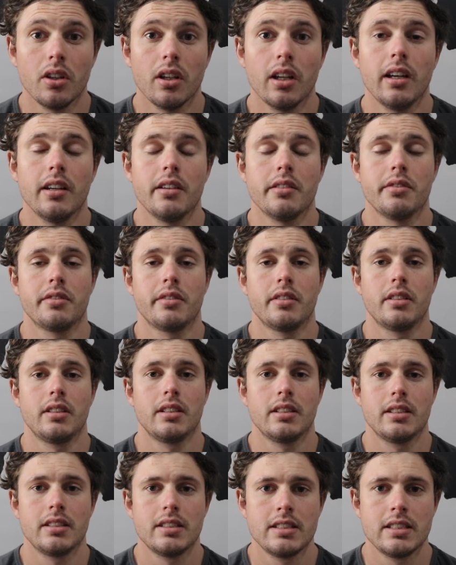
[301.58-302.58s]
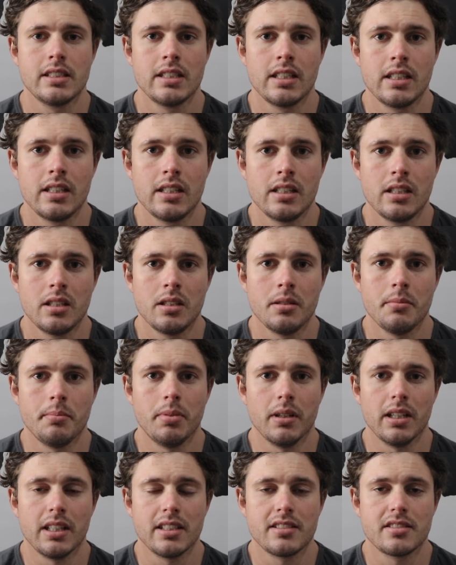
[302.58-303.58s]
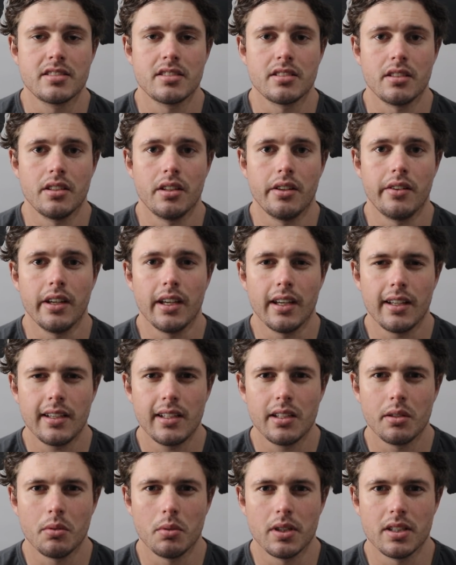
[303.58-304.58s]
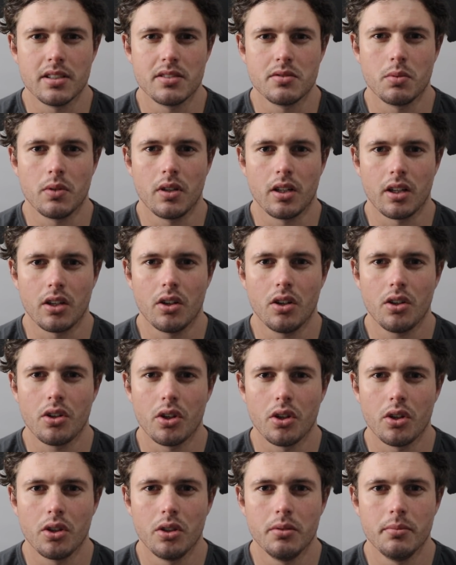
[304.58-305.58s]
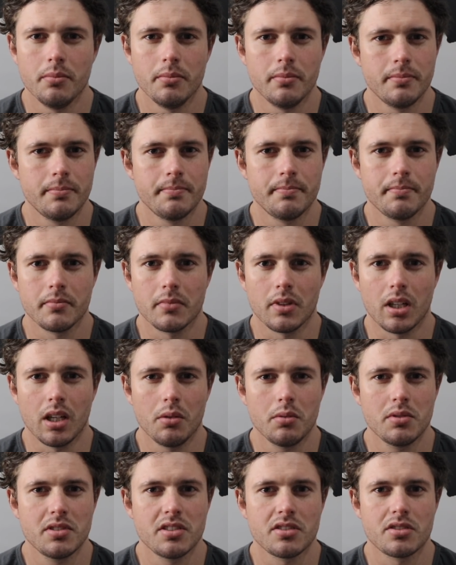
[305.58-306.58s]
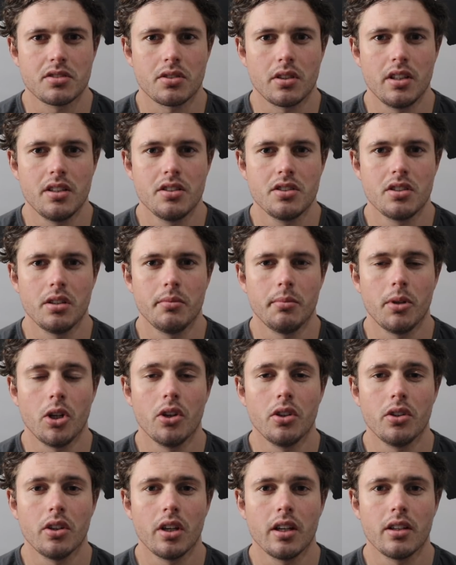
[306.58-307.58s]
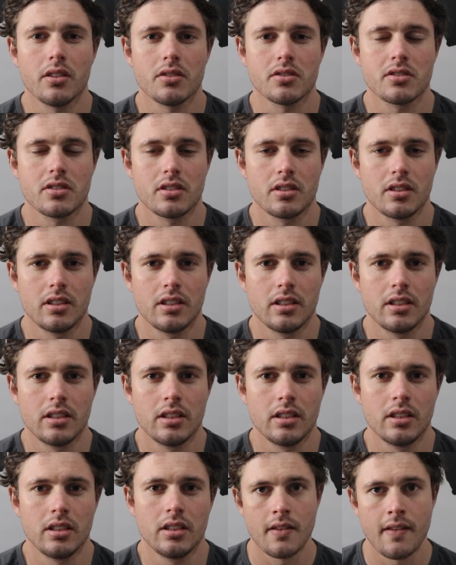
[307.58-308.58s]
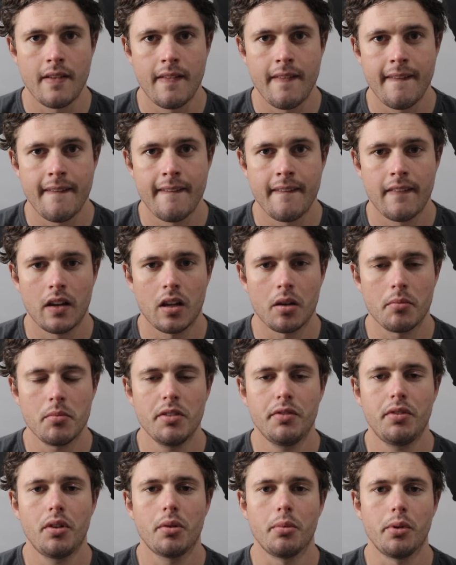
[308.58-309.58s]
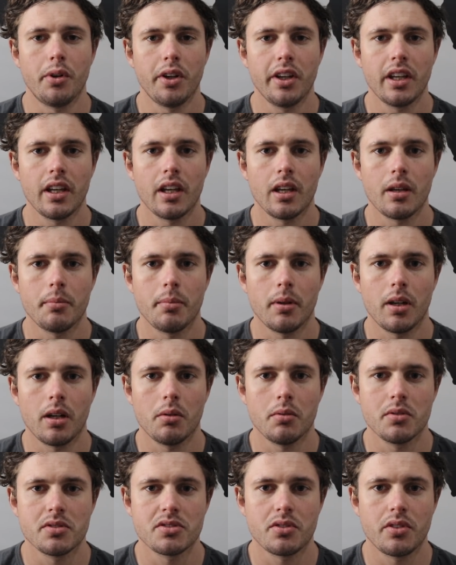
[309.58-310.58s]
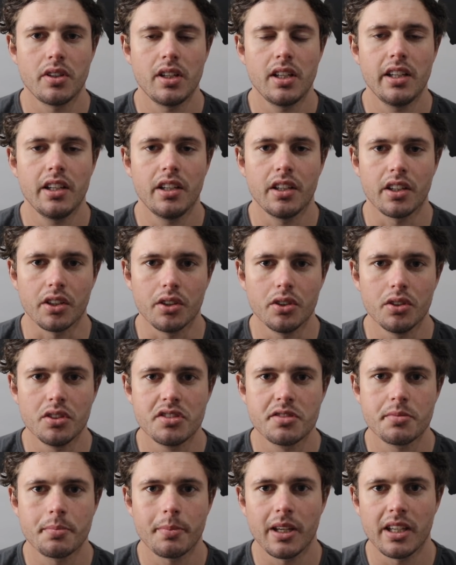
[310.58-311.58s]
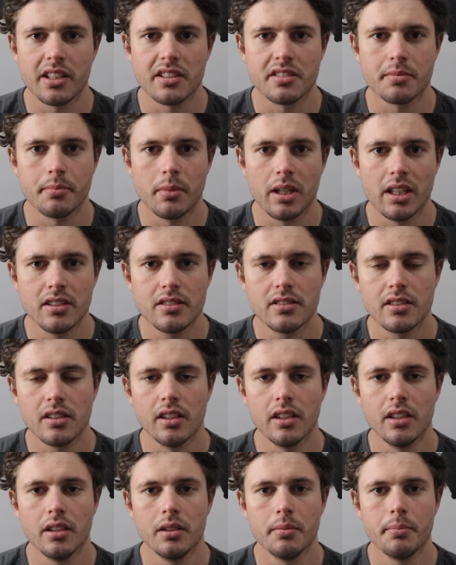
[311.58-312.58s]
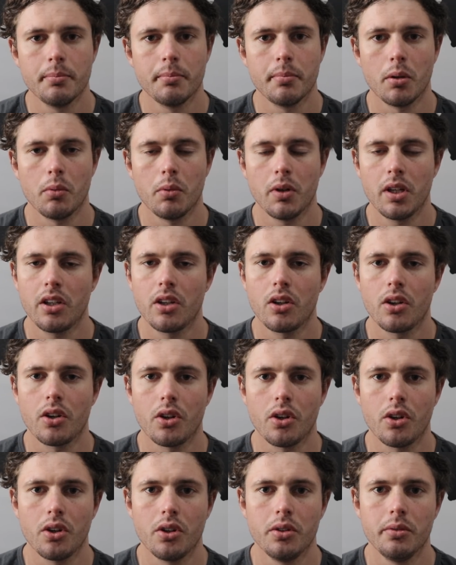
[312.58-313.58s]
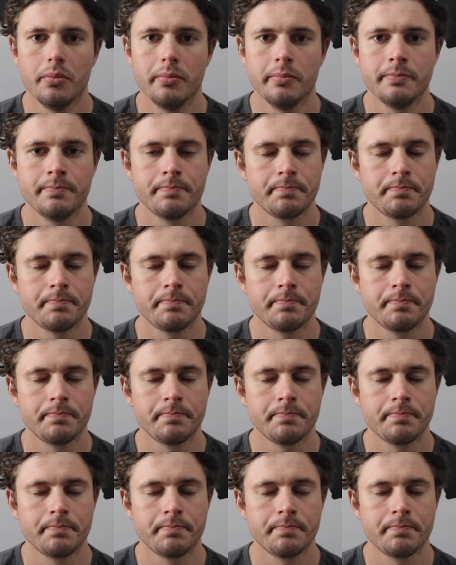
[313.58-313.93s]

life. But the reality was, when I got home, I was a stranger in my own house. Coming from rehab, I was really in a good space mentally, but when I got home,